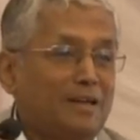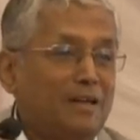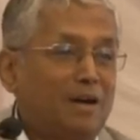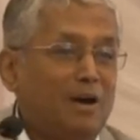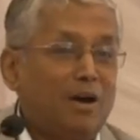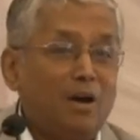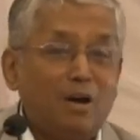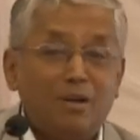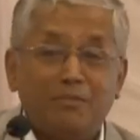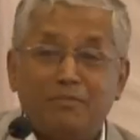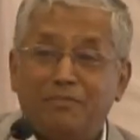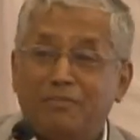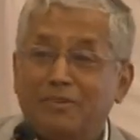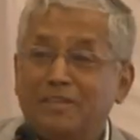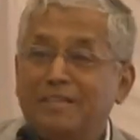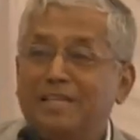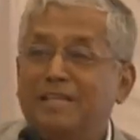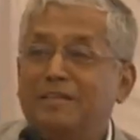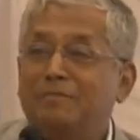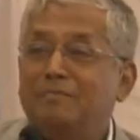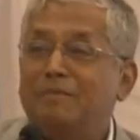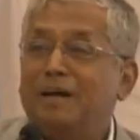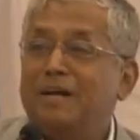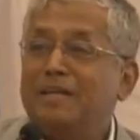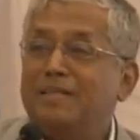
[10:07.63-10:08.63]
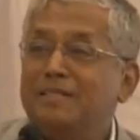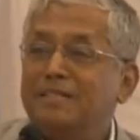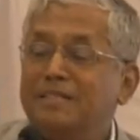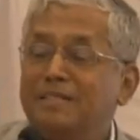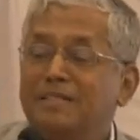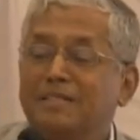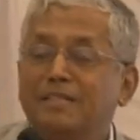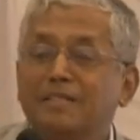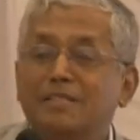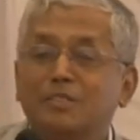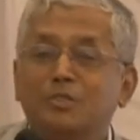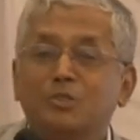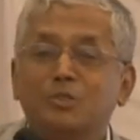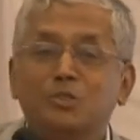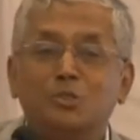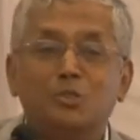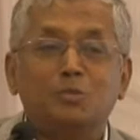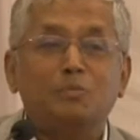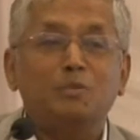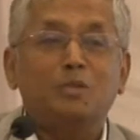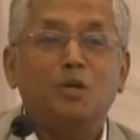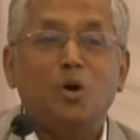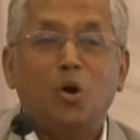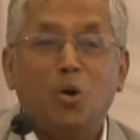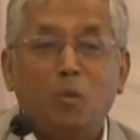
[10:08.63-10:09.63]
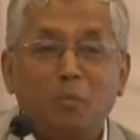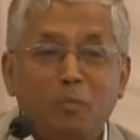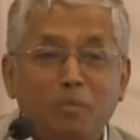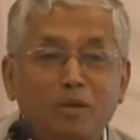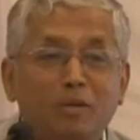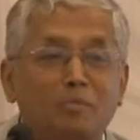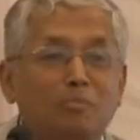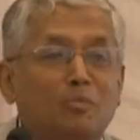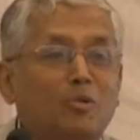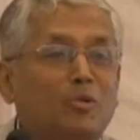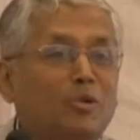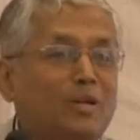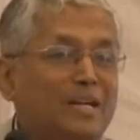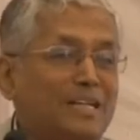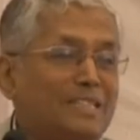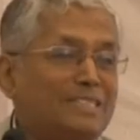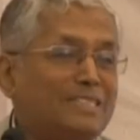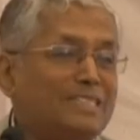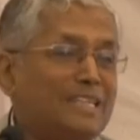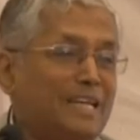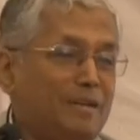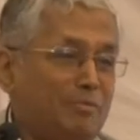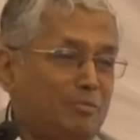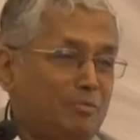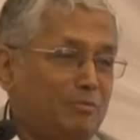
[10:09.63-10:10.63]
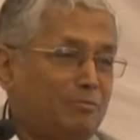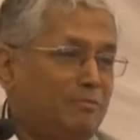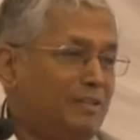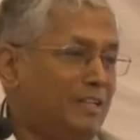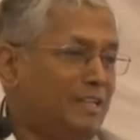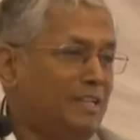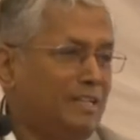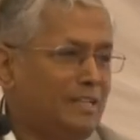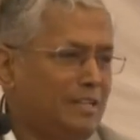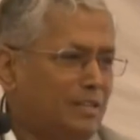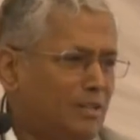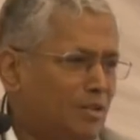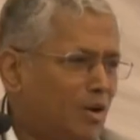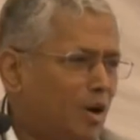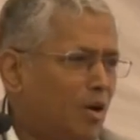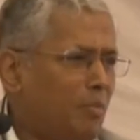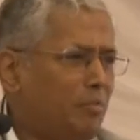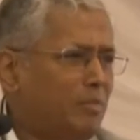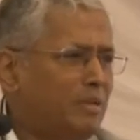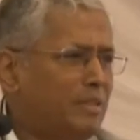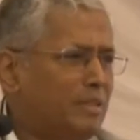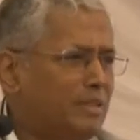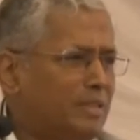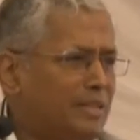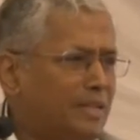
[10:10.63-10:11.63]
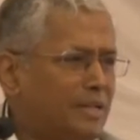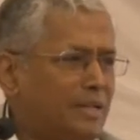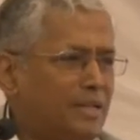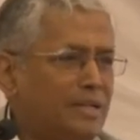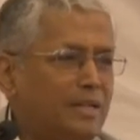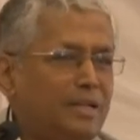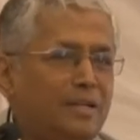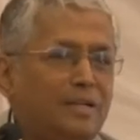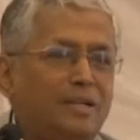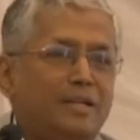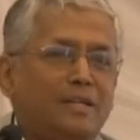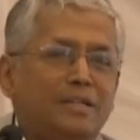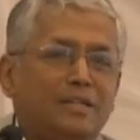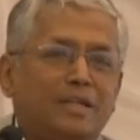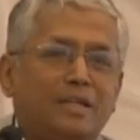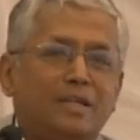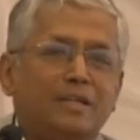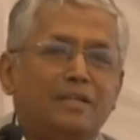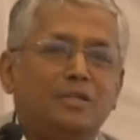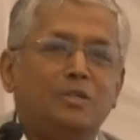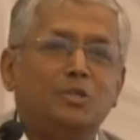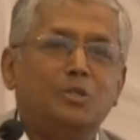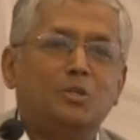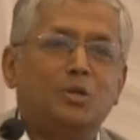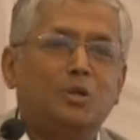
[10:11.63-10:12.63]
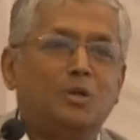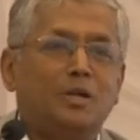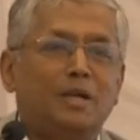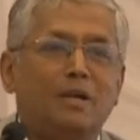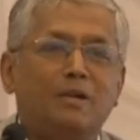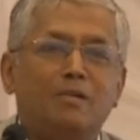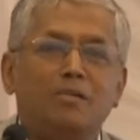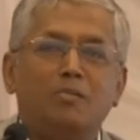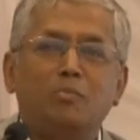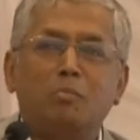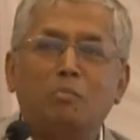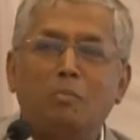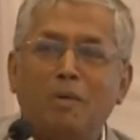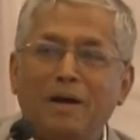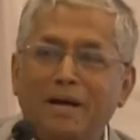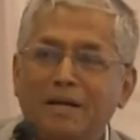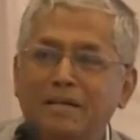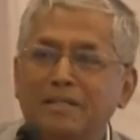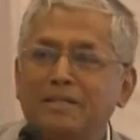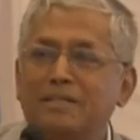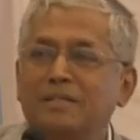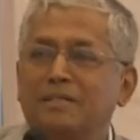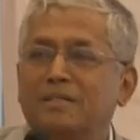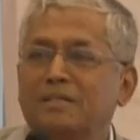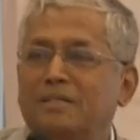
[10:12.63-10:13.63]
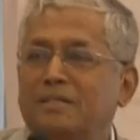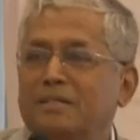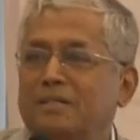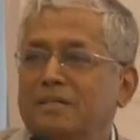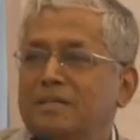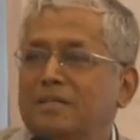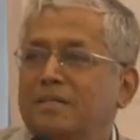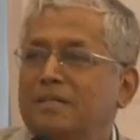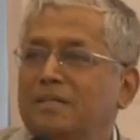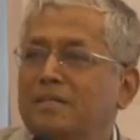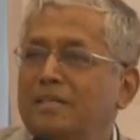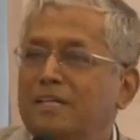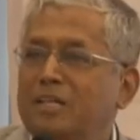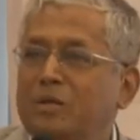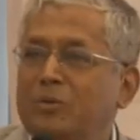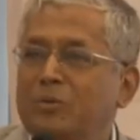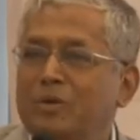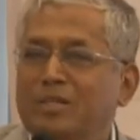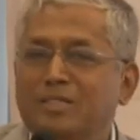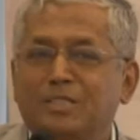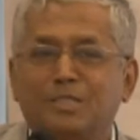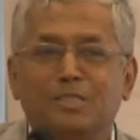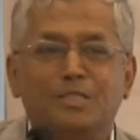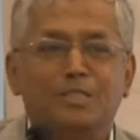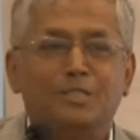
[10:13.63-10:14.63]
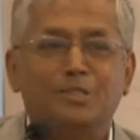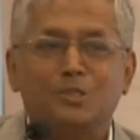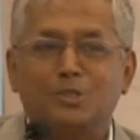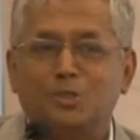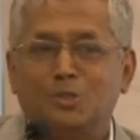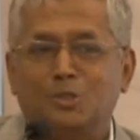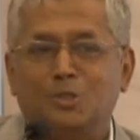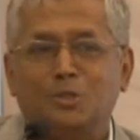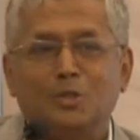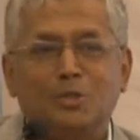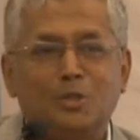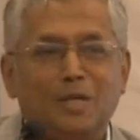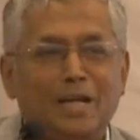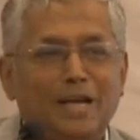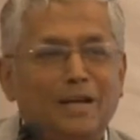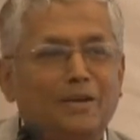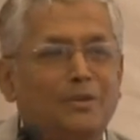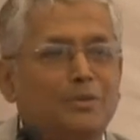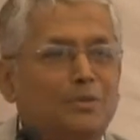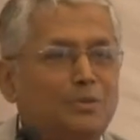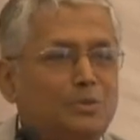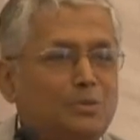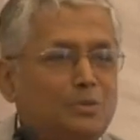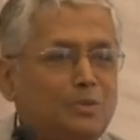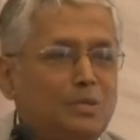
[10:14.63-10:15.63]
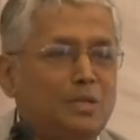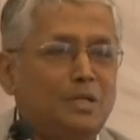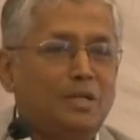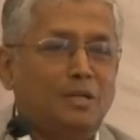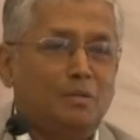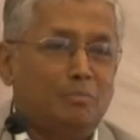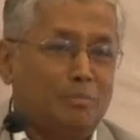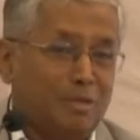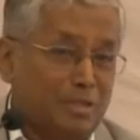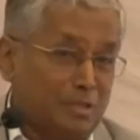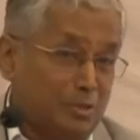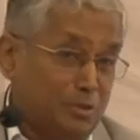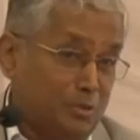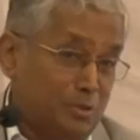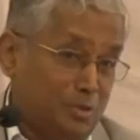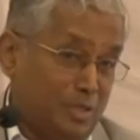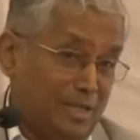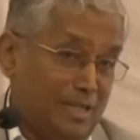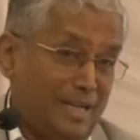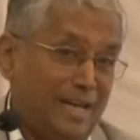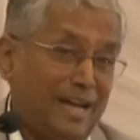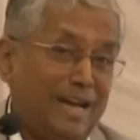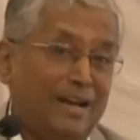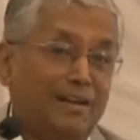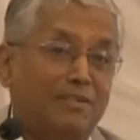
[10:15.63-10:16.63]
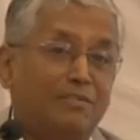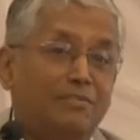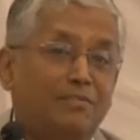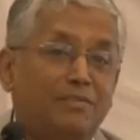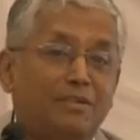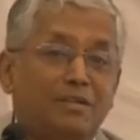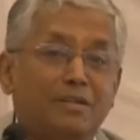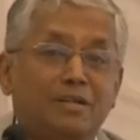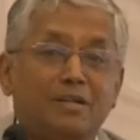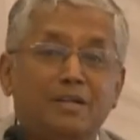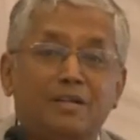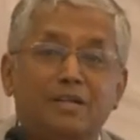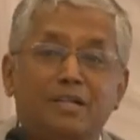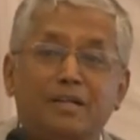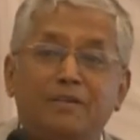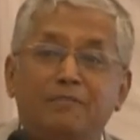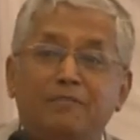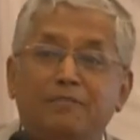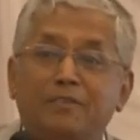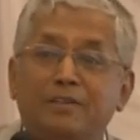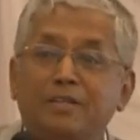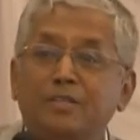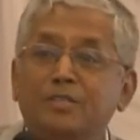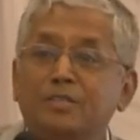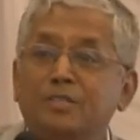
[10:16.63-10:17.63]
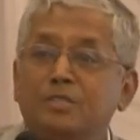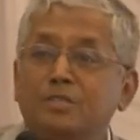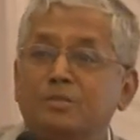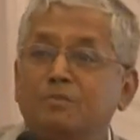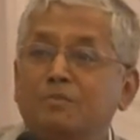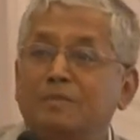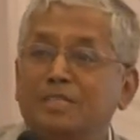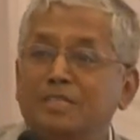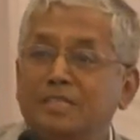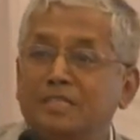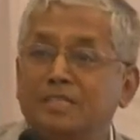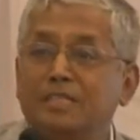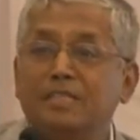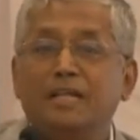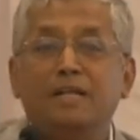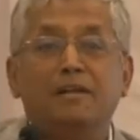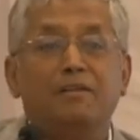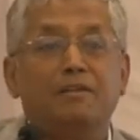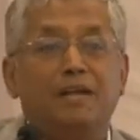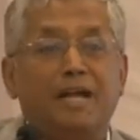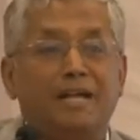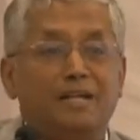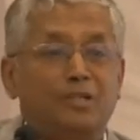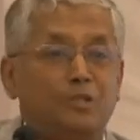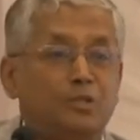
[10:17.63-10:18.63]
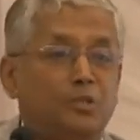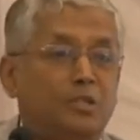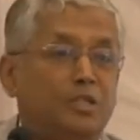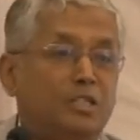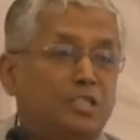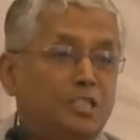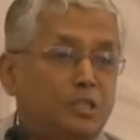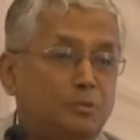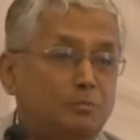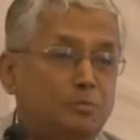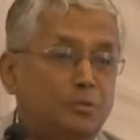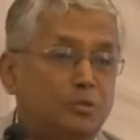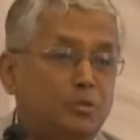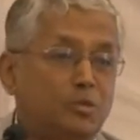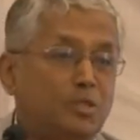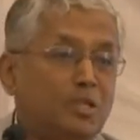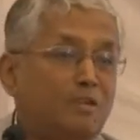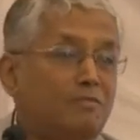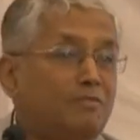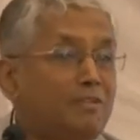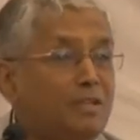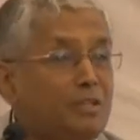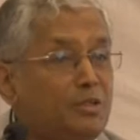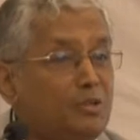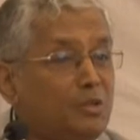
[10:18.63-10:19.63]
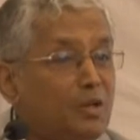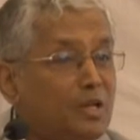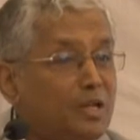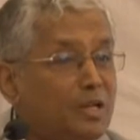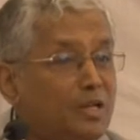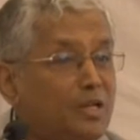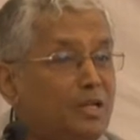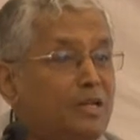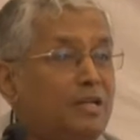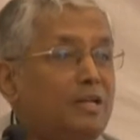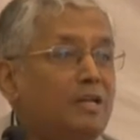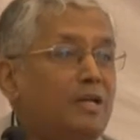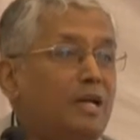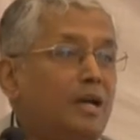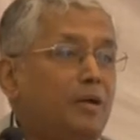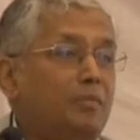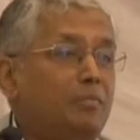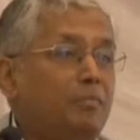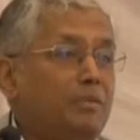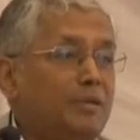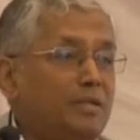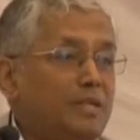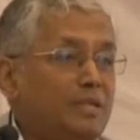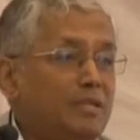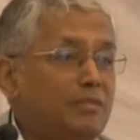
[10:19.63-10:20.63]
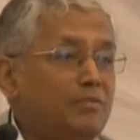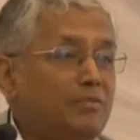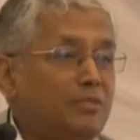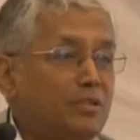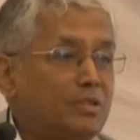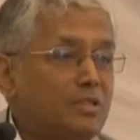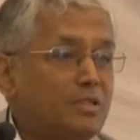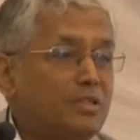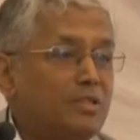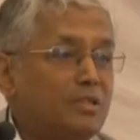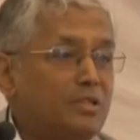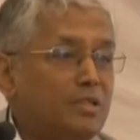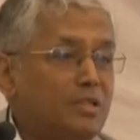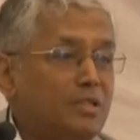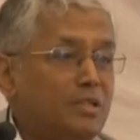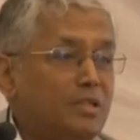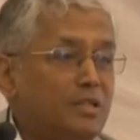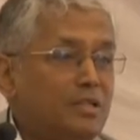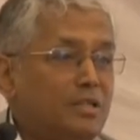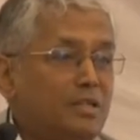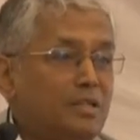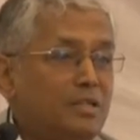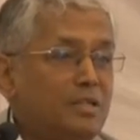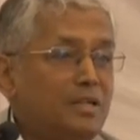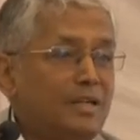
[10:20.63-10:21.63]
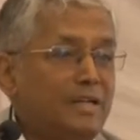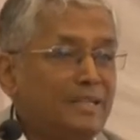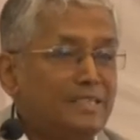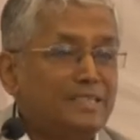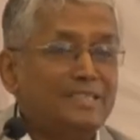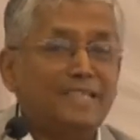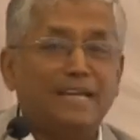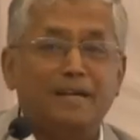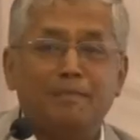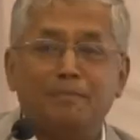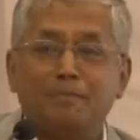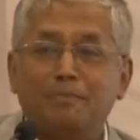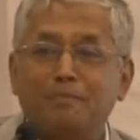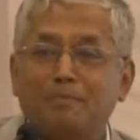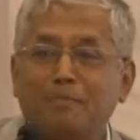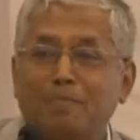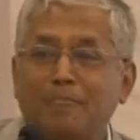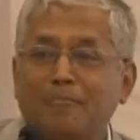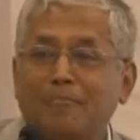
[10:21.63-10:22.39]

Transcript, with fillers: Or for that matter, there used to be open book exam. Very common thing that you don't have to mug the equations, you don't have to, but you can have reference material at your disposal when you are appearing for the uh, exam.